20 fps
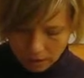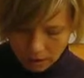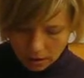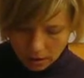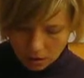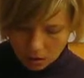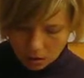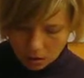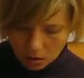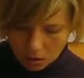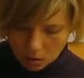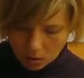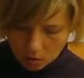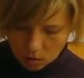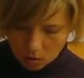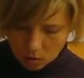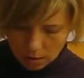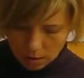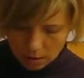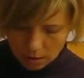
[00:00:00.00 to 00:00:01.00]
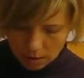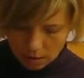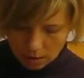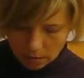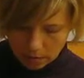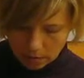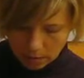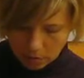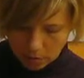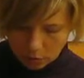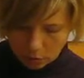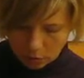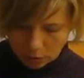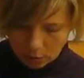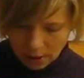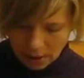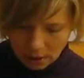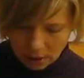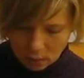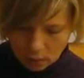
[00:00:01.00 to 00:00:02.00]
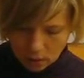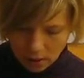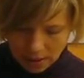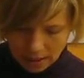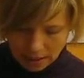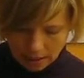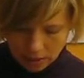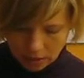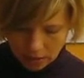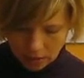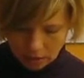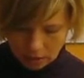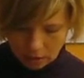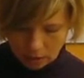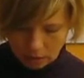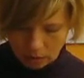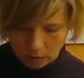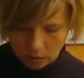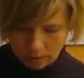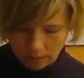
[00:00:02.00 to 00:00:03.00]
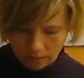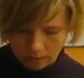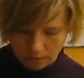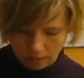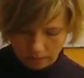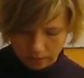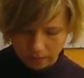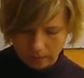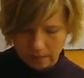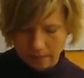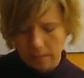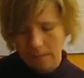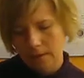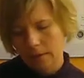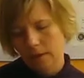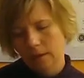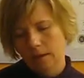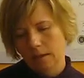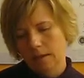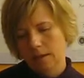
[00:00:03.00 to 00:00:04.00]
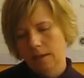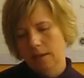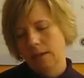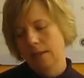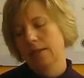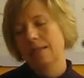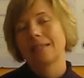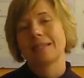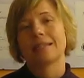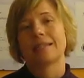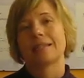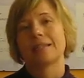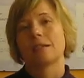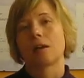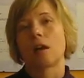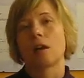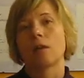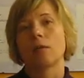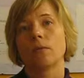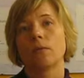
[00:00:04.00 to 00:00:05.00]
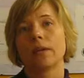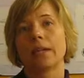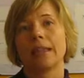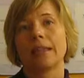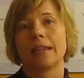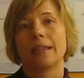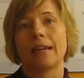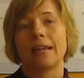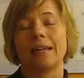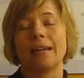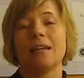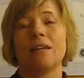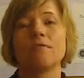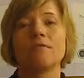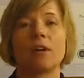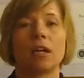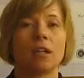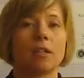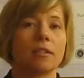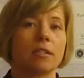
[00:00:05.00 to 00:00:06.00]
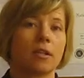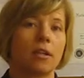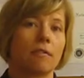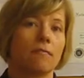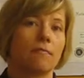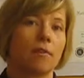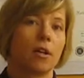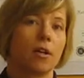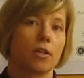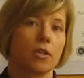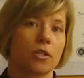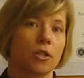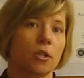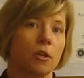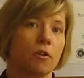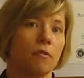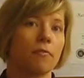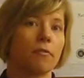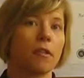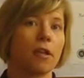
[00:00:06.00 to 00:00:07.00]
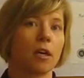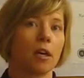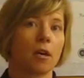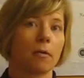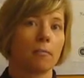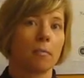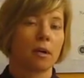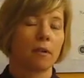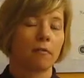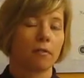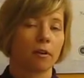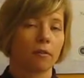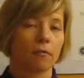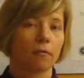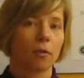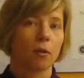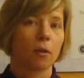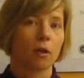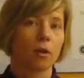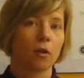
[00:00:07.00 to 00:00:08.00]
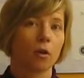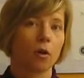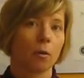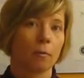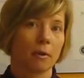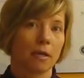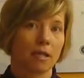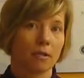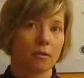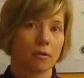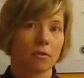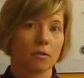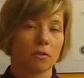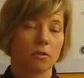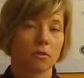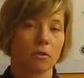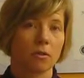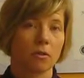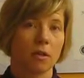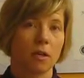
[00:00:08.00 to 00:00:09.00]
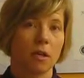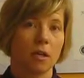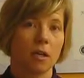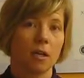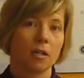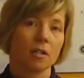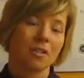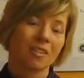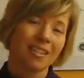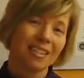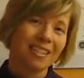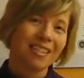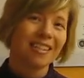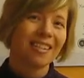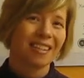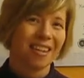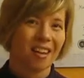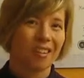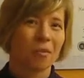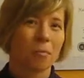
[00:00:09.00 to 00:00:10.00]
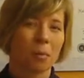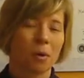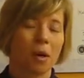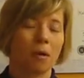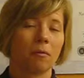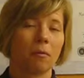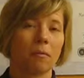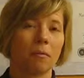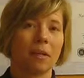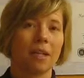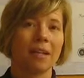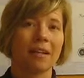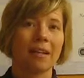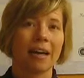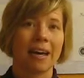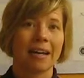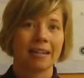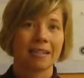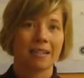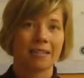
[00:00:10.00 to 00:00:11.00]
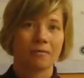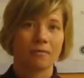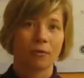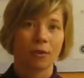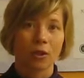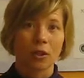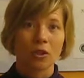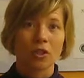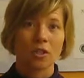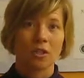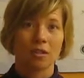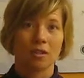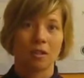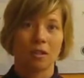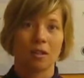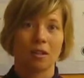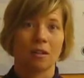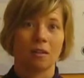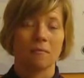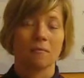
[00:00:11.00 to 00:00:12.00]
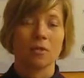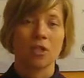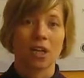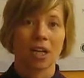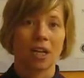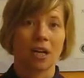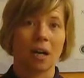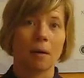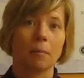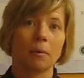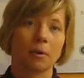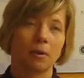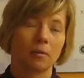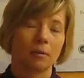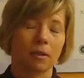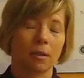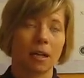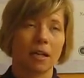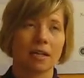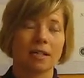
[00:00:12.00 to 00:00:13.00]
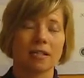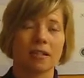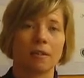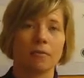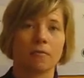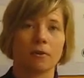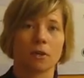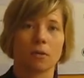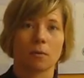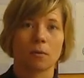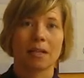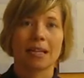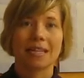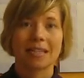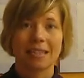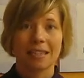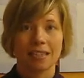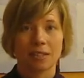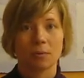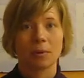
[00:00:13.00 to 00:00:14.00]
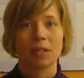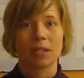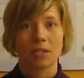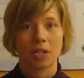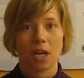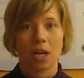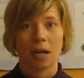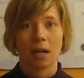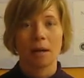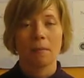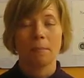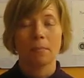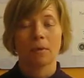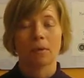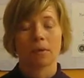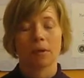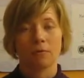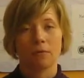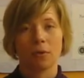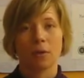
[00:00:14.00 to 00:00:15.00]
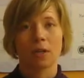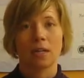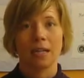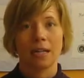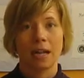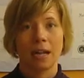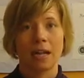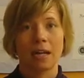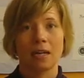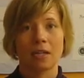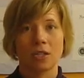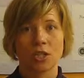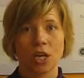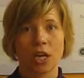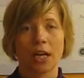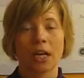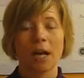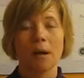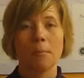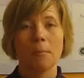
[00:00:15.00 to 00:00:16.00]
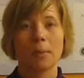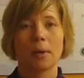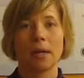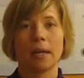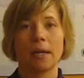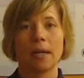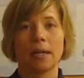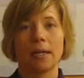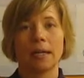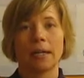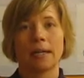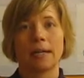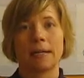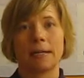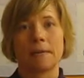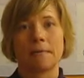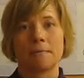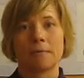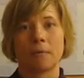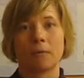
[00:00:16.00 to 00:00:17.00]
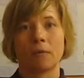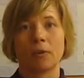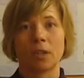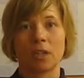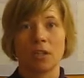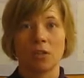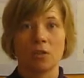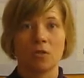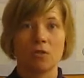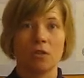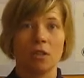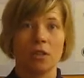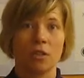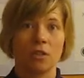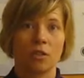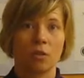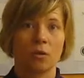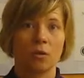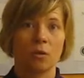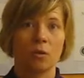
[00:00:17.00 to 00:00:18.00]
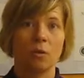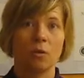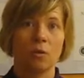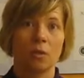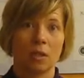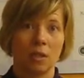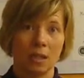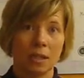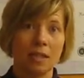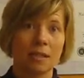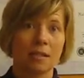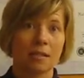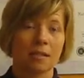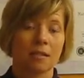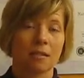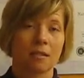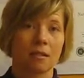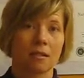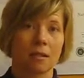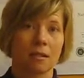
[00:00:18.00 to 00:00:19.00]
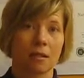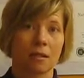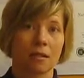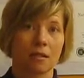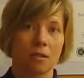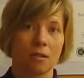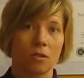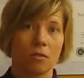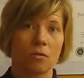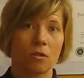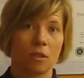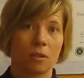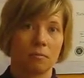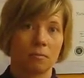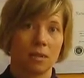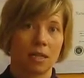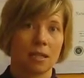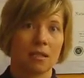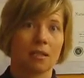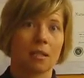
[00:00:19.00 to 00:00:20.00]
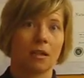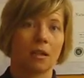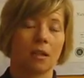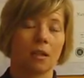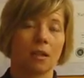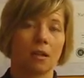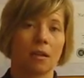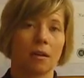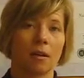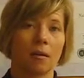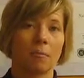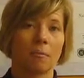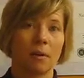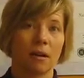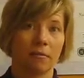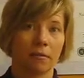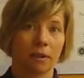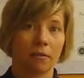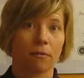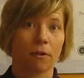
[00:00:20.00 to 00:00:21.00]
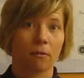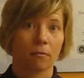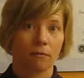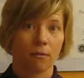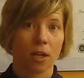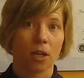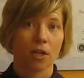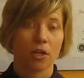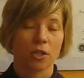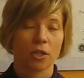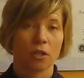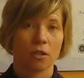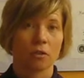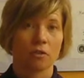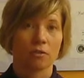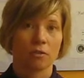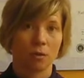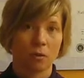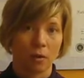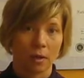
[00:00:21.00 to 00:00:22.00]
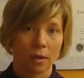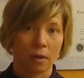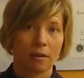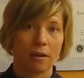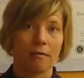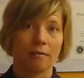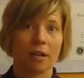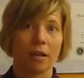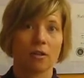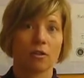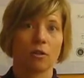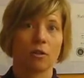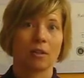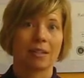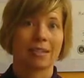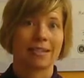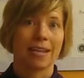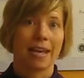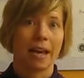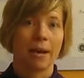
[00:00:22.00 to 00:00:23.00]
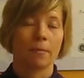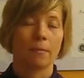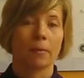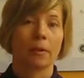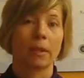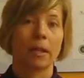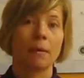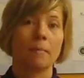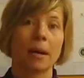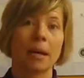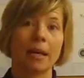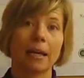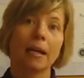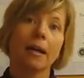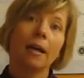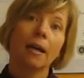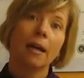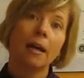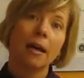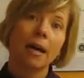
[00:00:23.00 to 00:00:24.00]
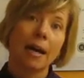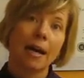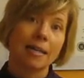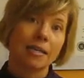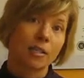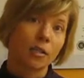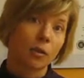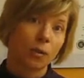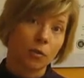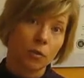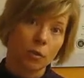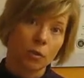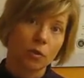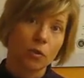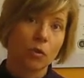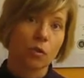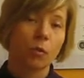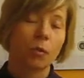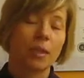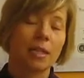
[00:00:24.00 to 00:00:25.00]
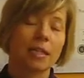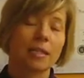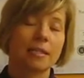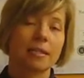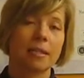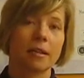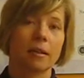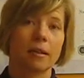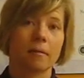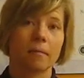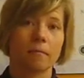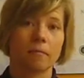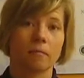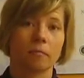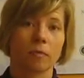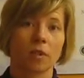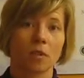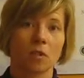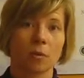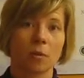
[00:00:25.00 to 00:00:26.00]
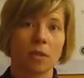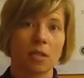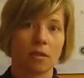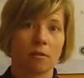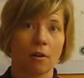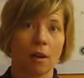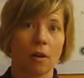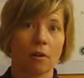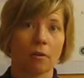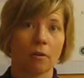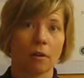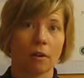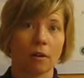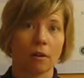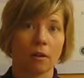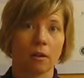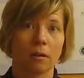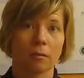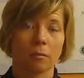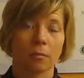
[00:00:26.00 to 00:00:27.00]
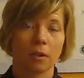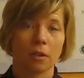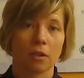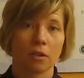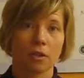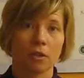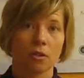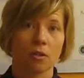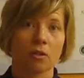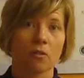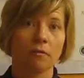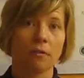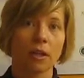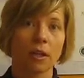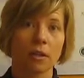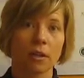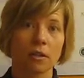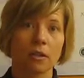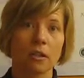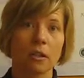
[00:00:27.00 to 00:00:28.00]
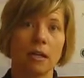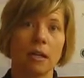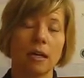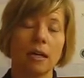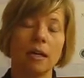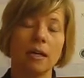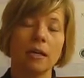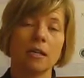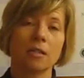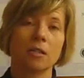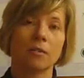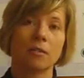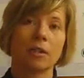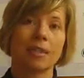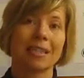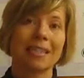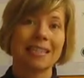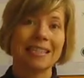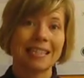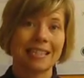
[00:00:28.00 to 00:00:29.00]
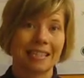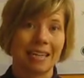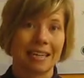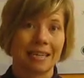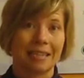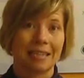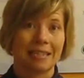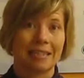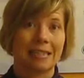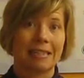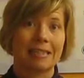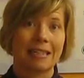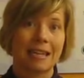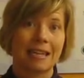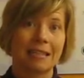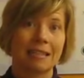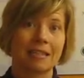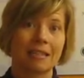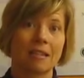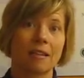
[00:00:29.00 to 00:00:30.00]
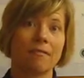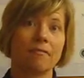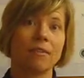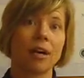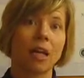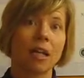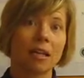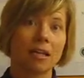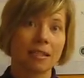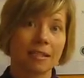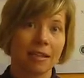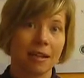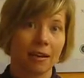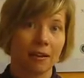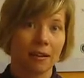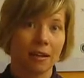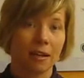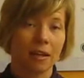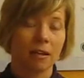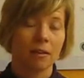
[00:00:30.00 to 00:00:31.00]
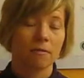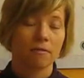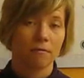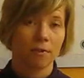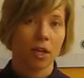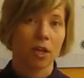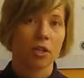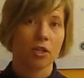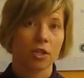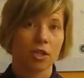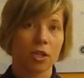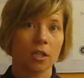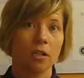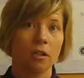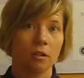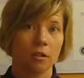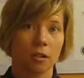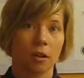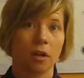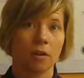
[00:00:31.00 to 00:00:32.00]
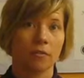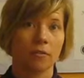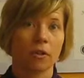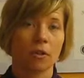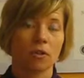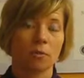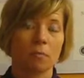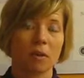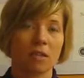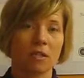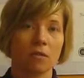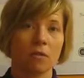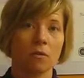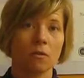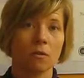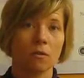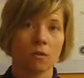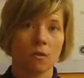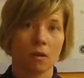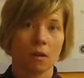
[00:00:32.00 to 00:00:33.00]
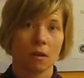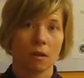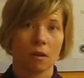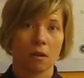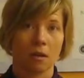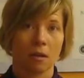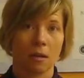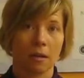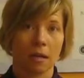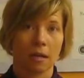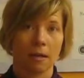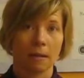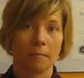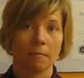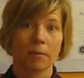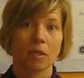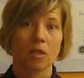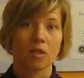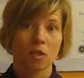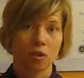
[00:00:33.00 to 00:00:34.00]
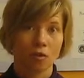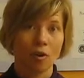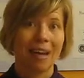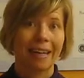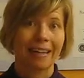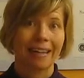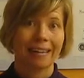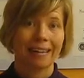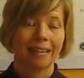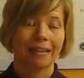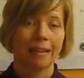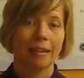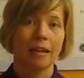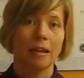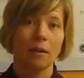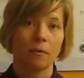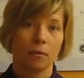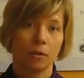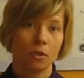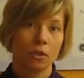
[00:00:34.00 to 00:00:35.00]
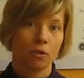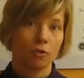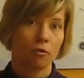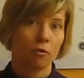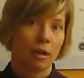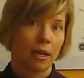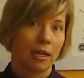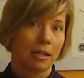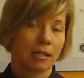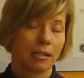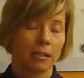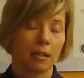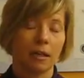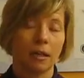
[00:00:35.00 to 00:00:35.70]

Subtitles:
So what you really want to do is start with the involuntary function of the pelvic floor and core muscles. So this is the other problem. In that first checkup, or not necessarily the first one, that 6-week checkup or the 40-day checkup, what they usually do is do some testing on the pelvic floor function. So a vaginal exam where they might ask you to squeeze around the practitioner's fingers. So what this does, it tests the voluntary function of those muscles, the strength, which is great.